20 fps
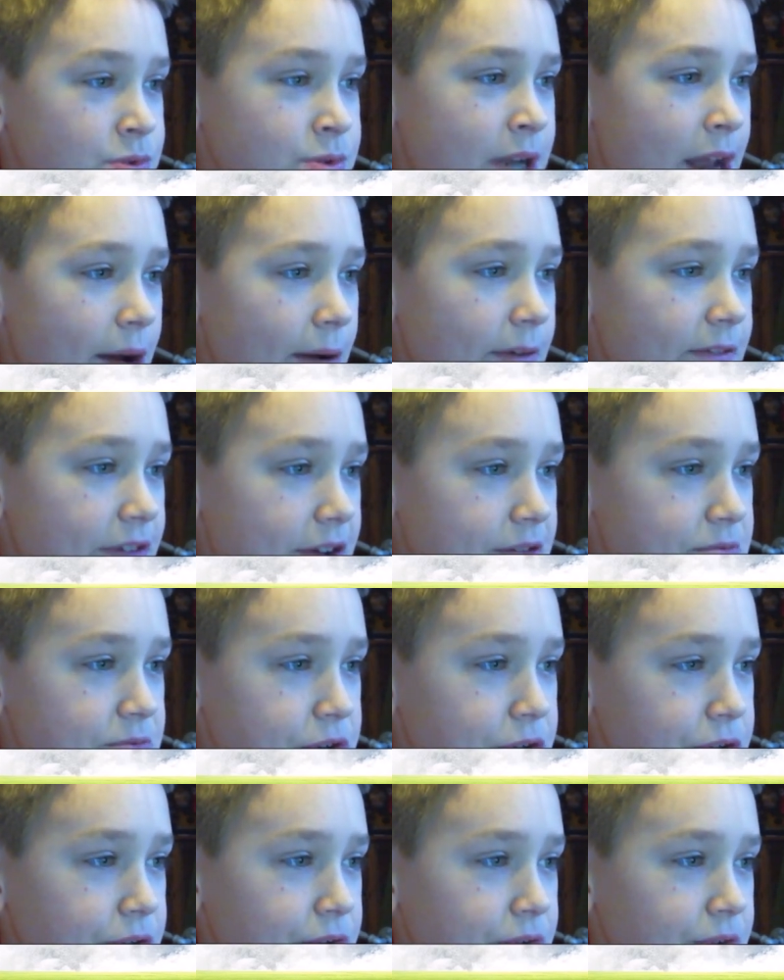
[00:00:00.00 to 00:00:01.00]
Now if I
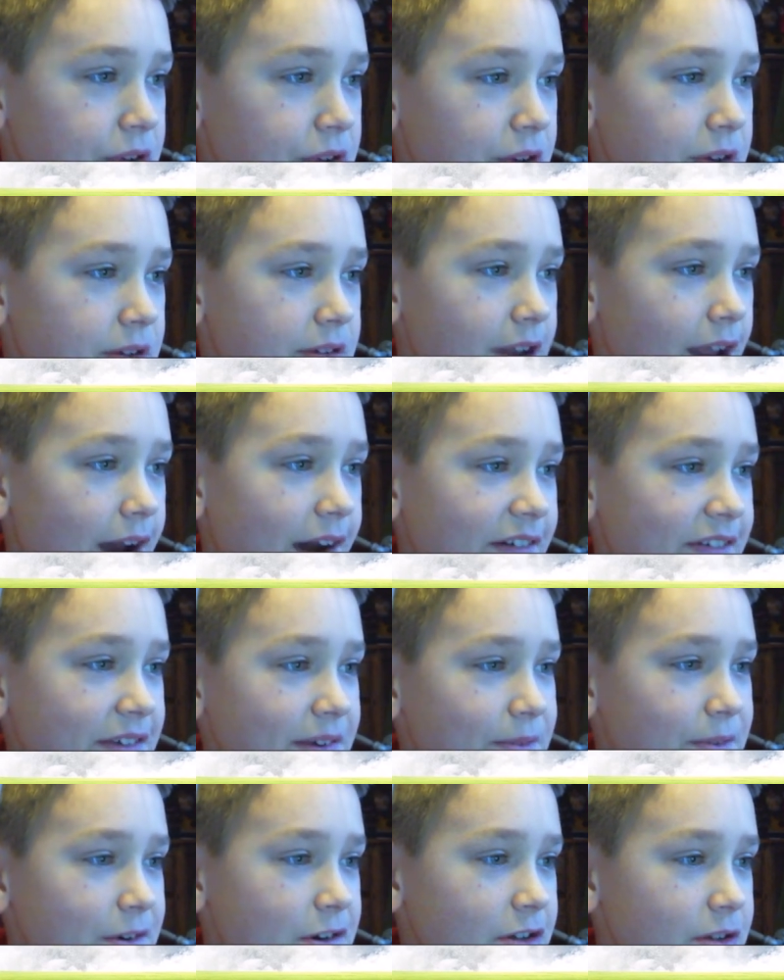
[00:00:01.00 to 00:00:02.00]
really now if he
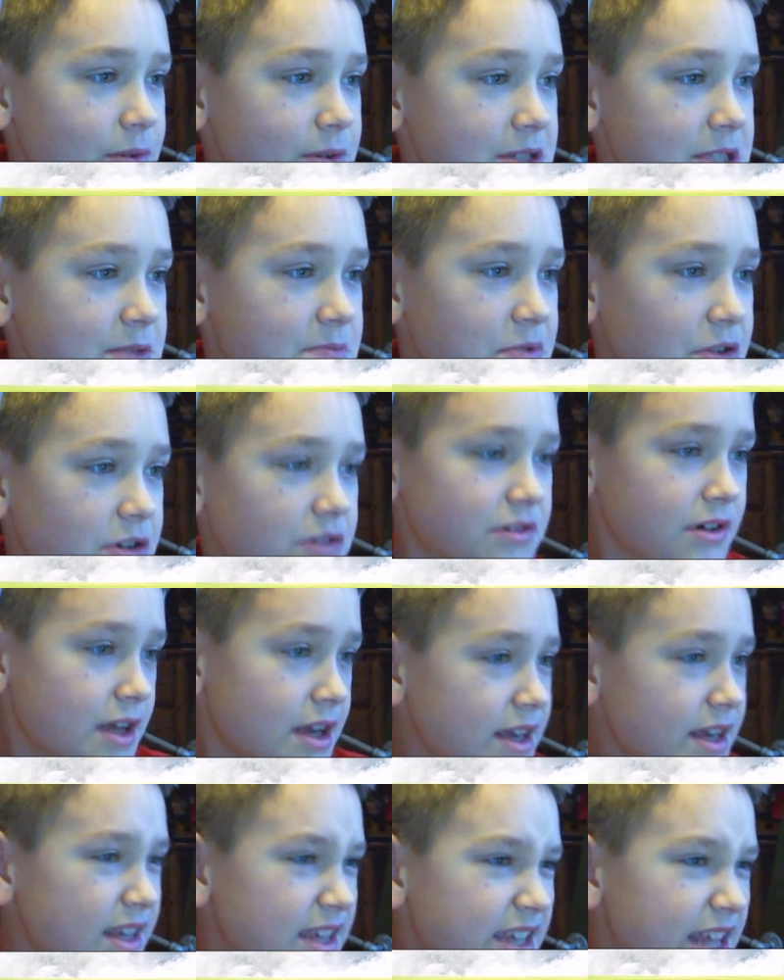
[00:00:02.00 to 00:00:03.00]
really was spoiled,
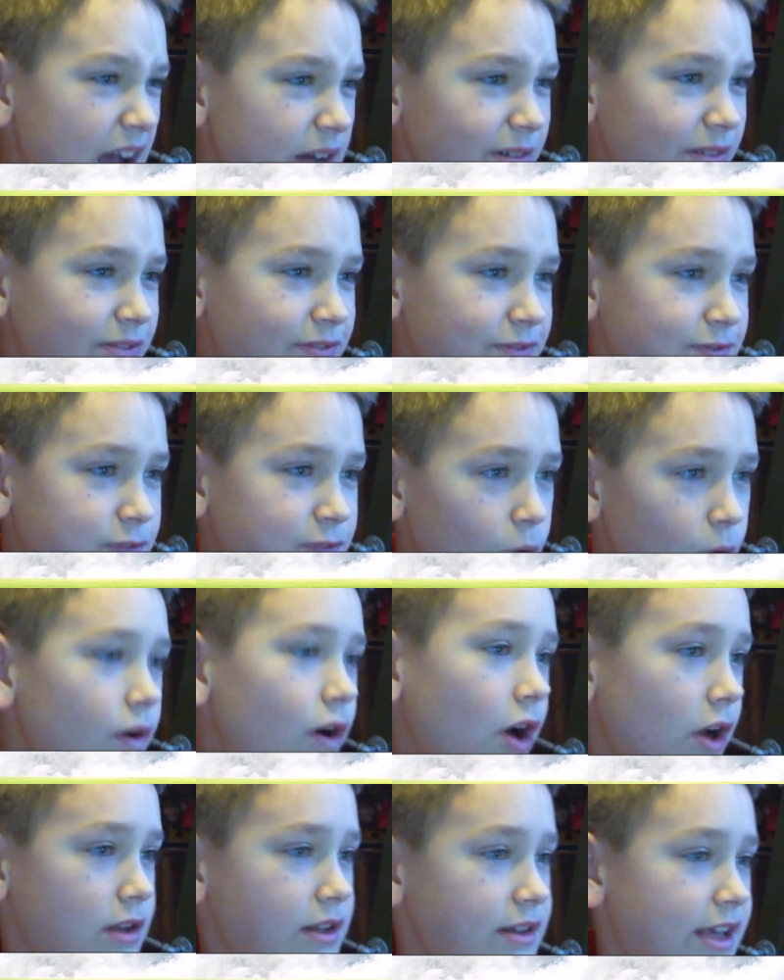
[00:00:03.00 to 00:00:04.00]
he have a full
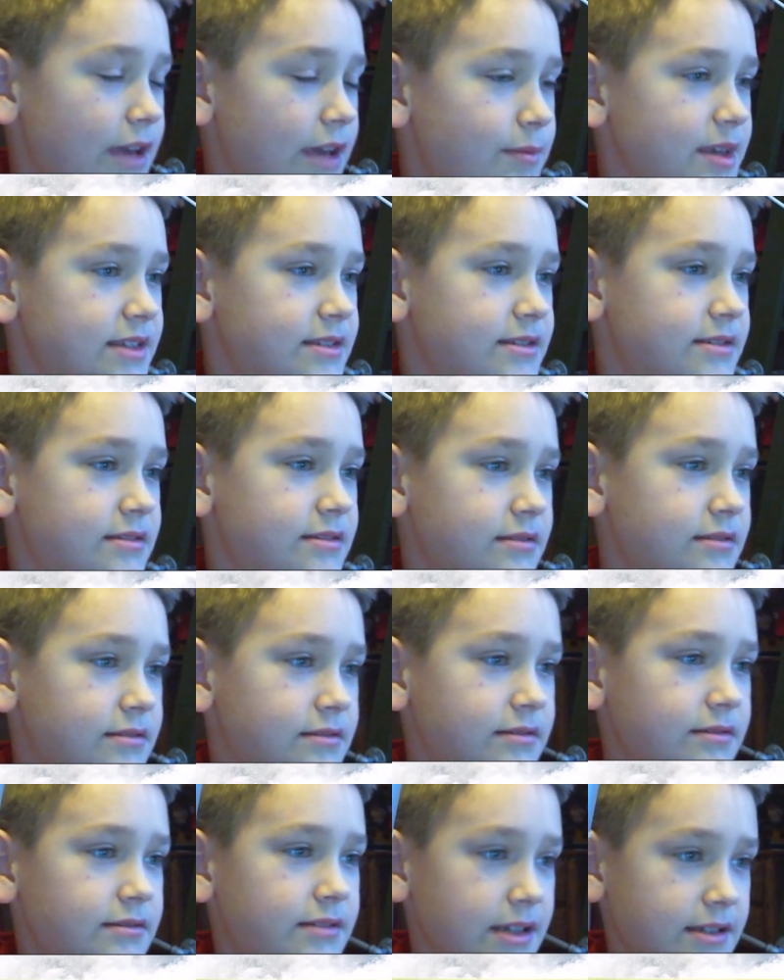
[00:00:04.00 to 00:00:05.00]
on gaming s-
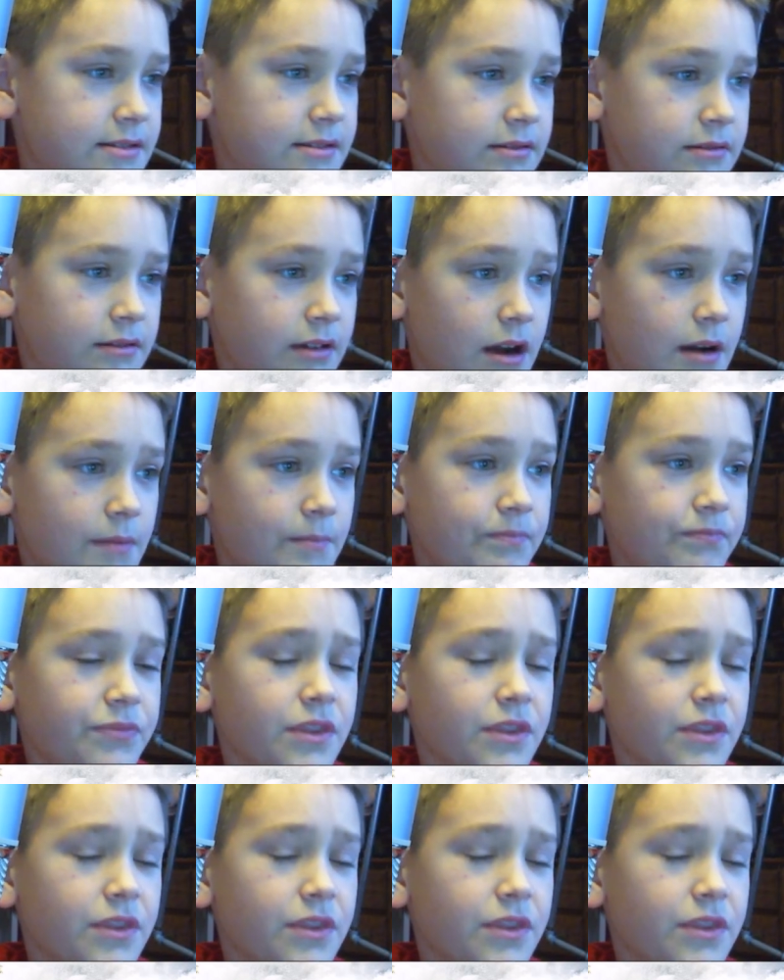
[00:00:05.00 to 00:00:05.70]
desktop.